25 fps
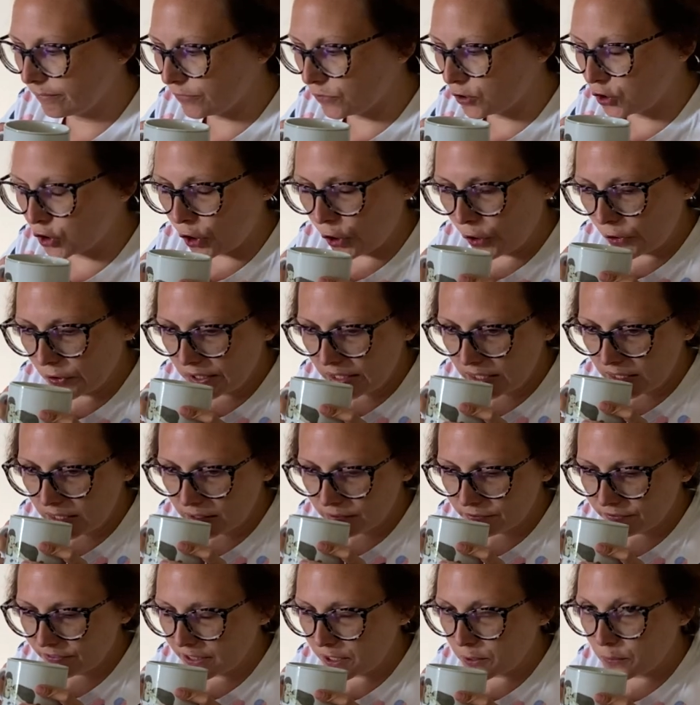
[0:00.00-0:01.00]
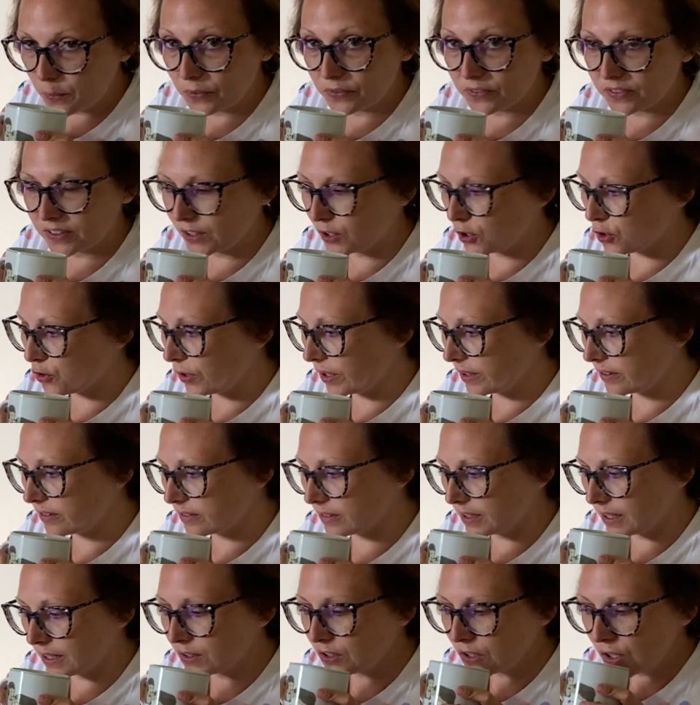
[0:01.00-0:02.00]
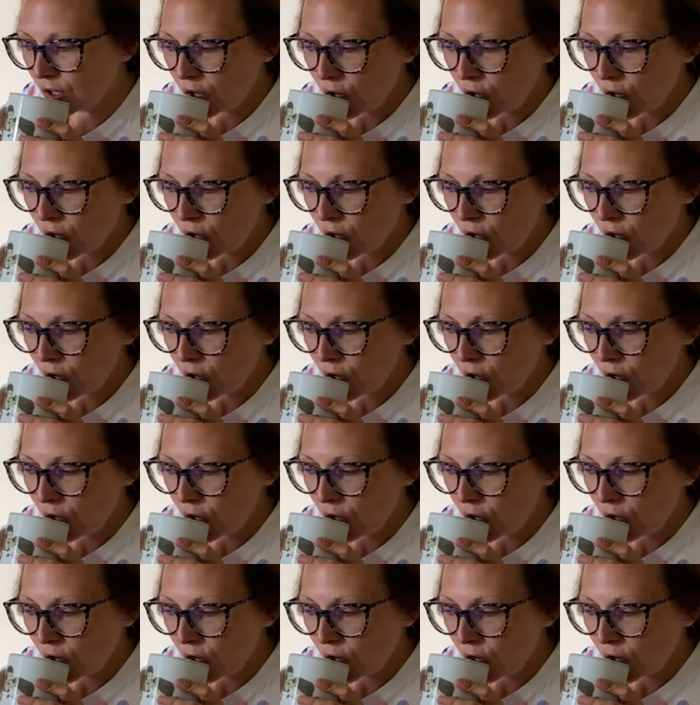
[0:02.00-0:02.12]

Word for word: journey if anyone's interested.